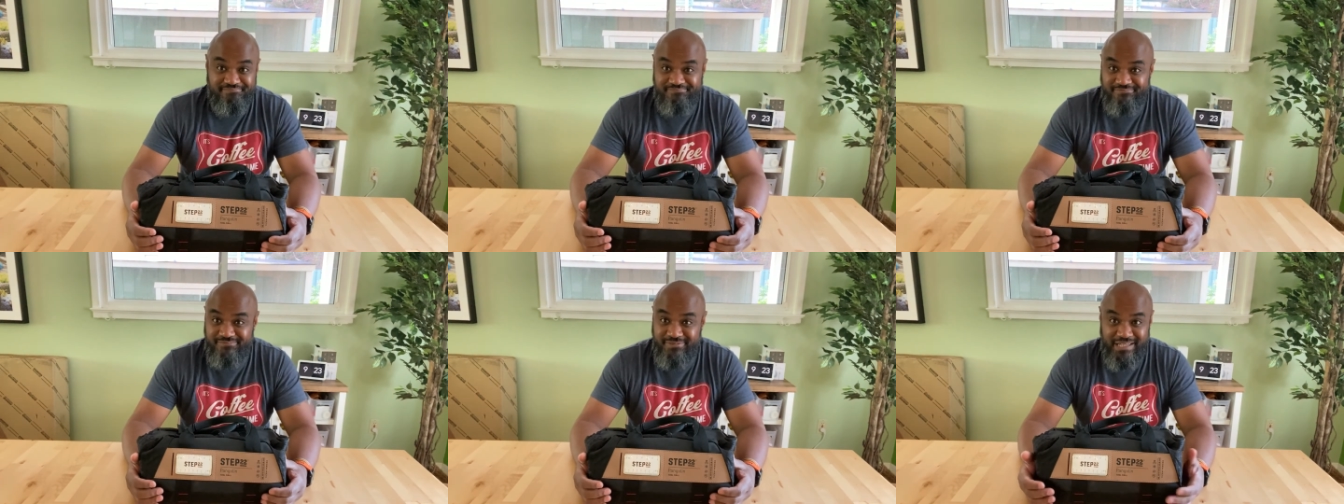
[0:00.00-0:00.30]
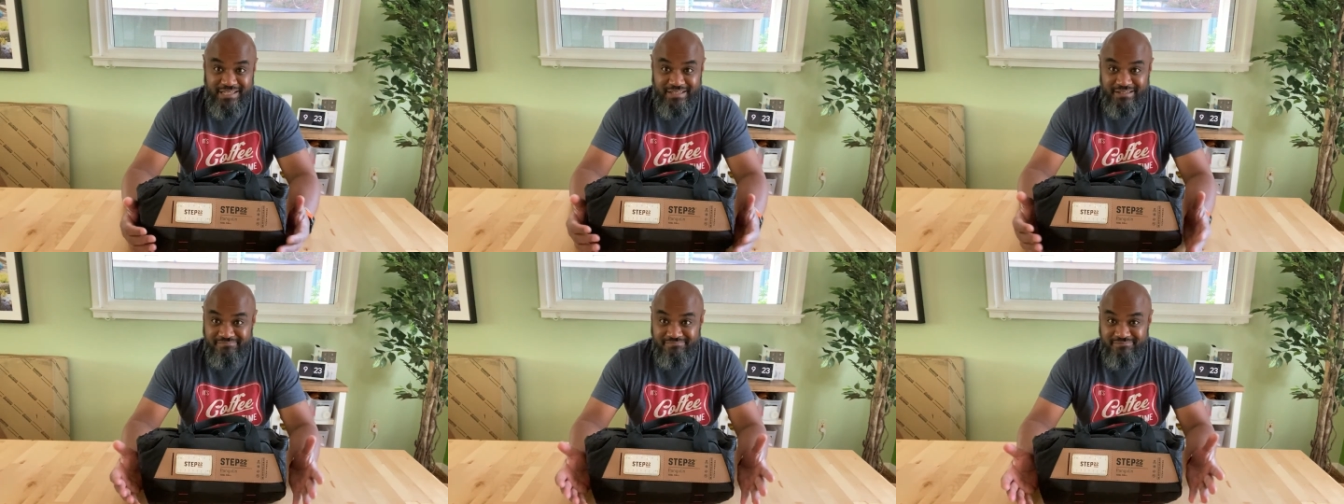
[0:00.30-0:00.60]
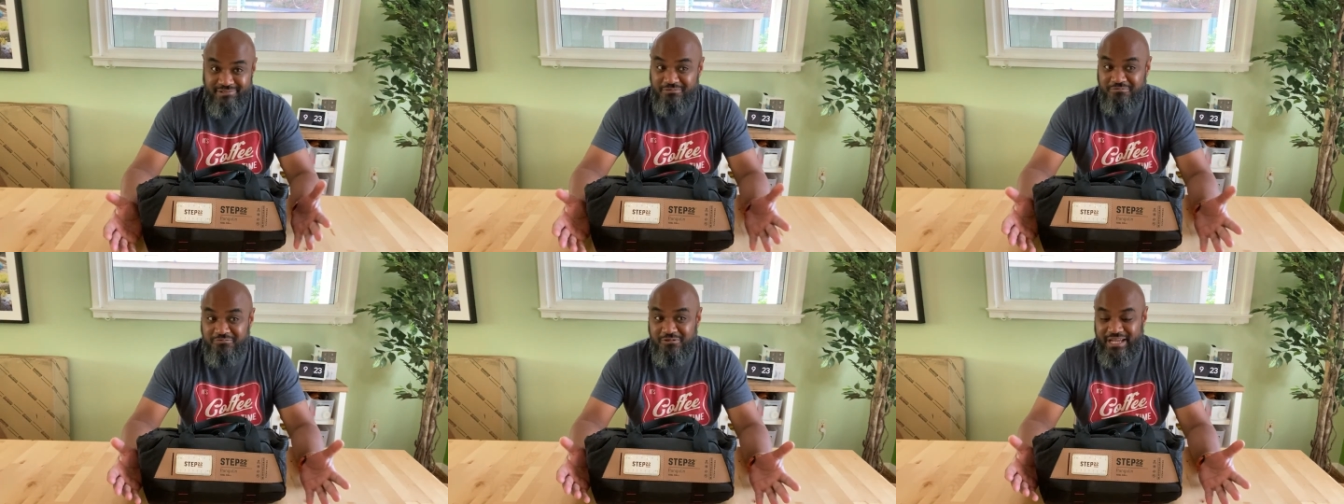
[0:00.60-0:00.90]
we
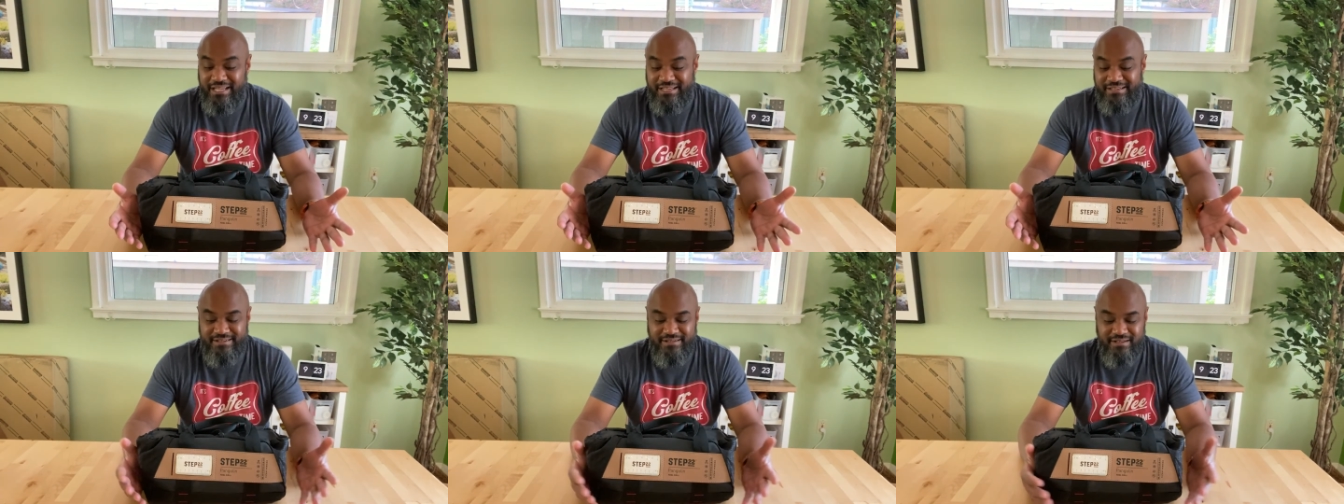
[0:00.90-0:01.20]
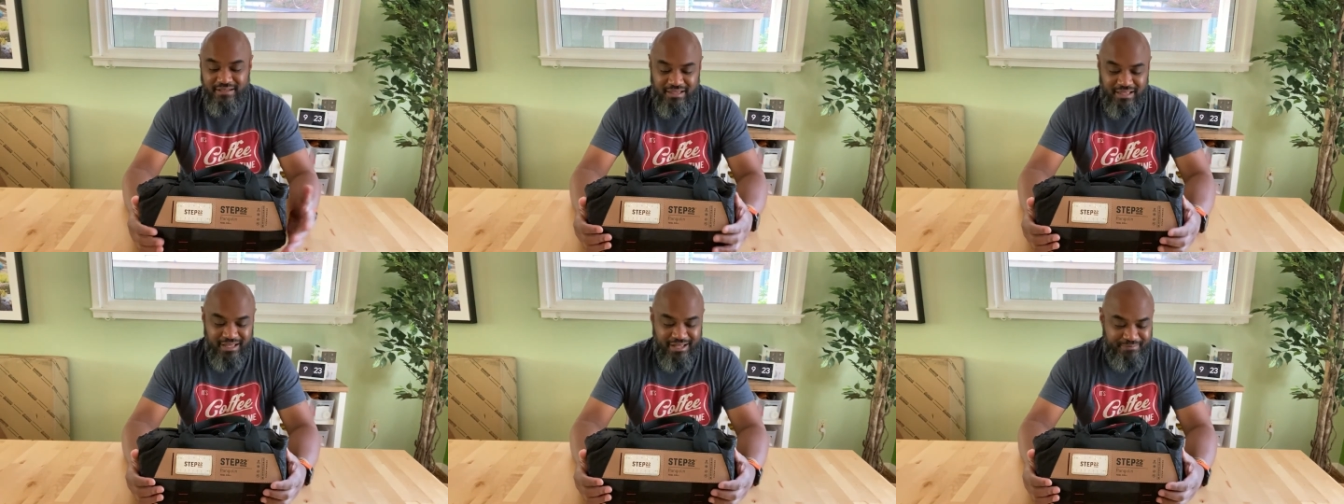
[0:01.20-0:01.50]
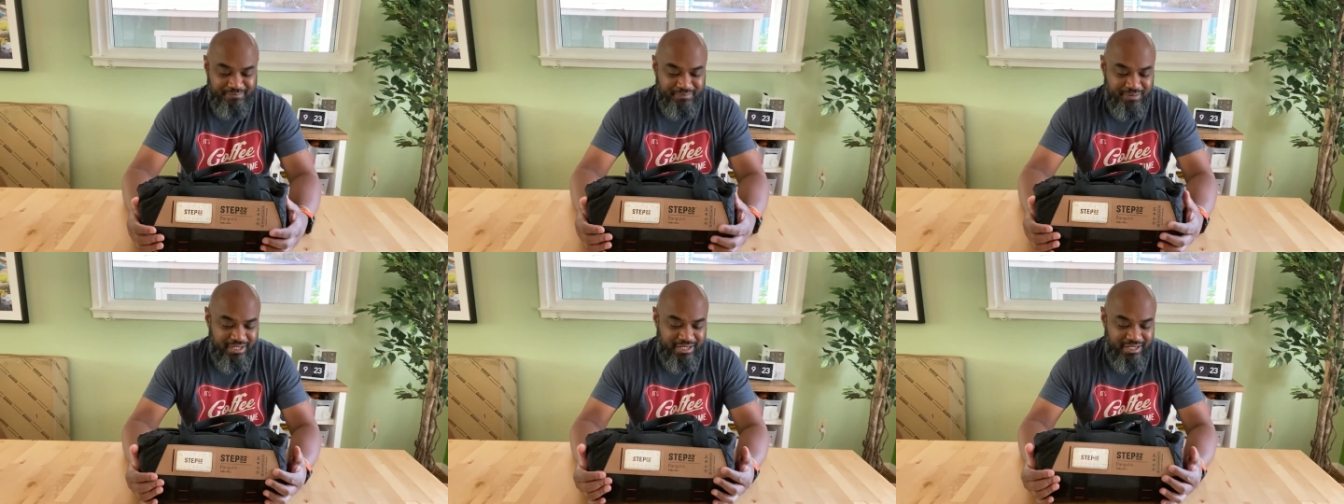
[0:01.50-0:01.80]
waste a lot
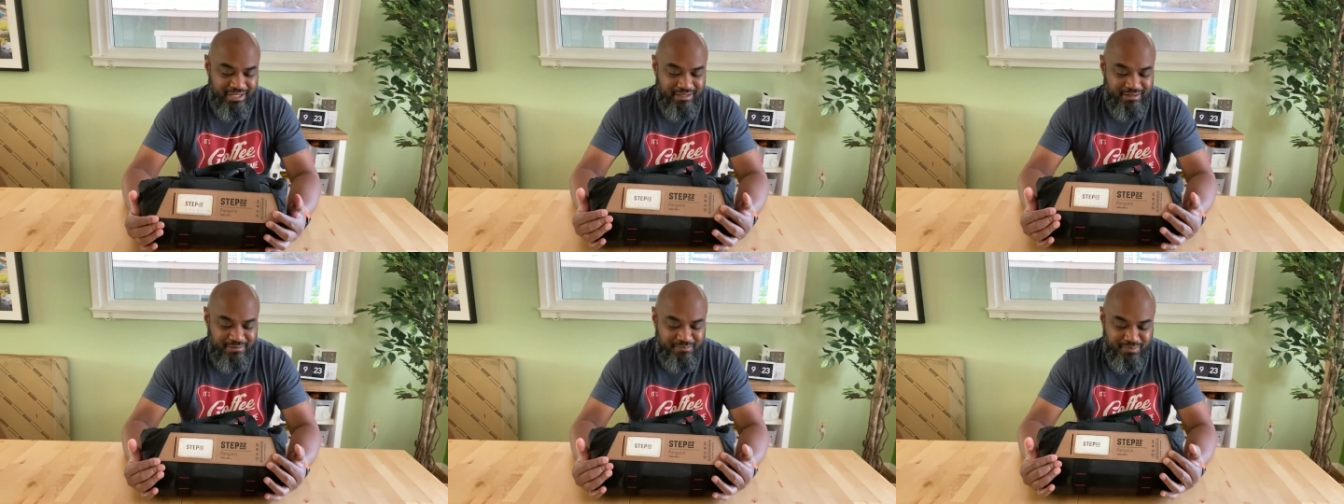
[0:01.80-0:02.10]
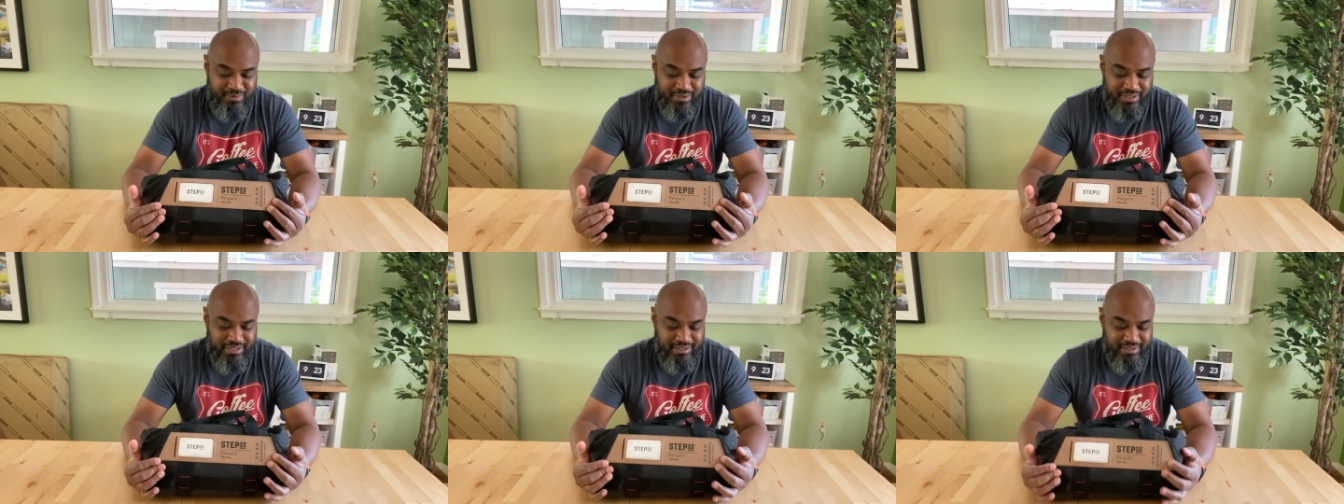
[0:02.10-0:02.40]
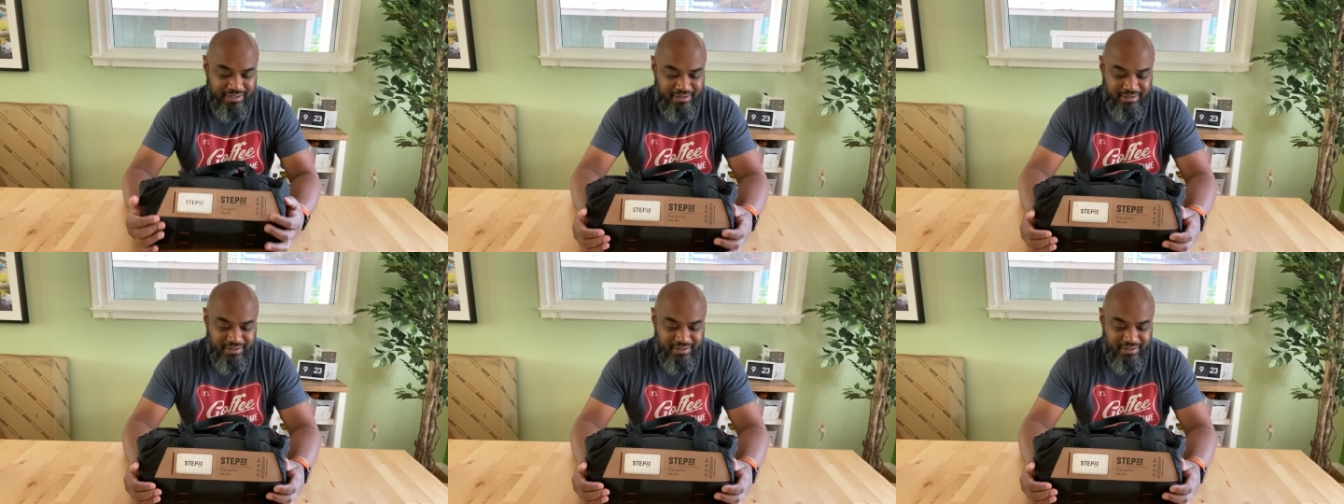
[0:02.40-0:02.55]
of money, but